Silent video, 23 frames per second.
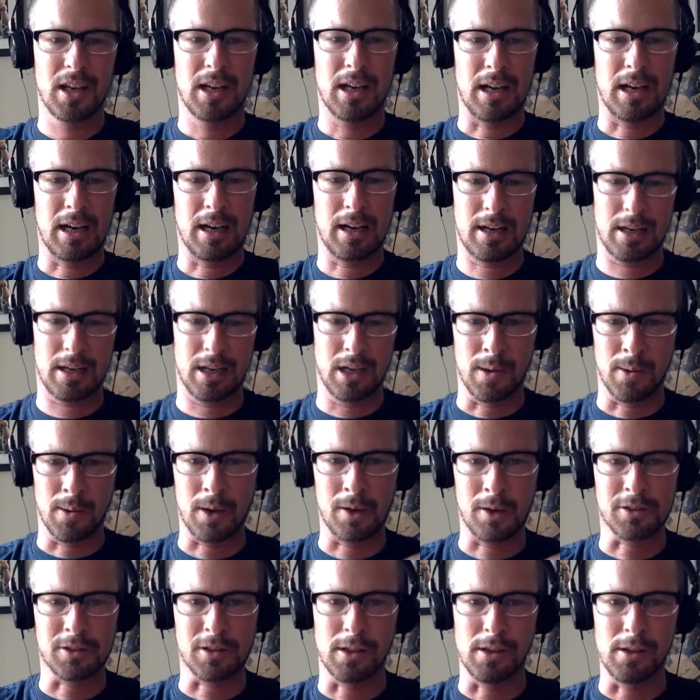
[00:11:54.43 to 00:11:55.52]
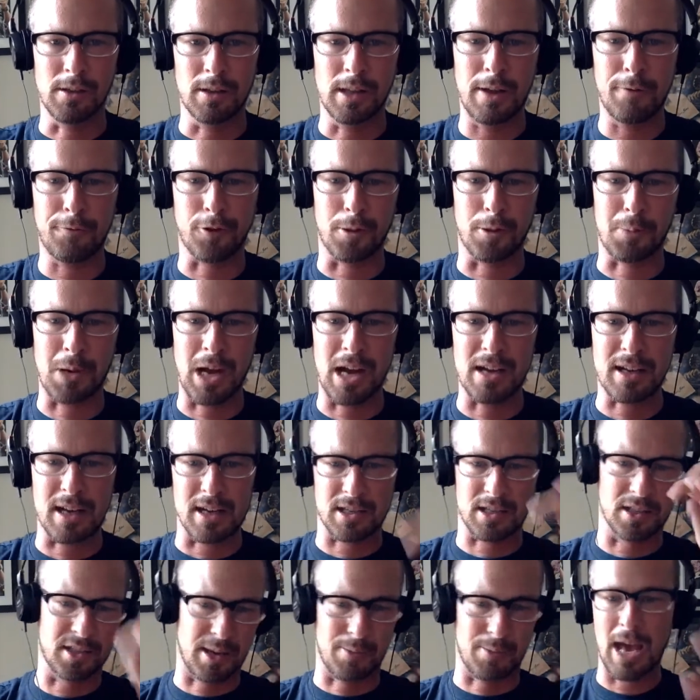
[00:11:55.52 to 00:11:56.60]
I was a little late for the podcast
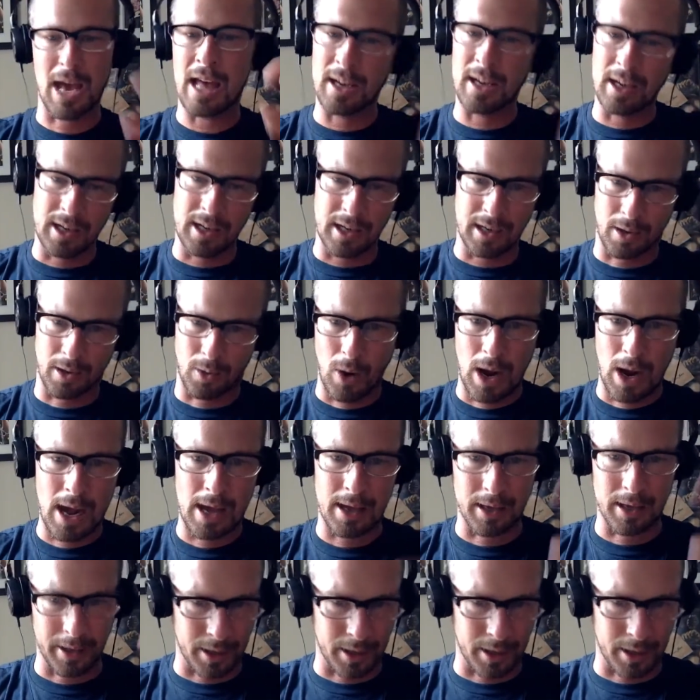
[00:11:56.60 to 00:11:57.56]
because I'm editing away.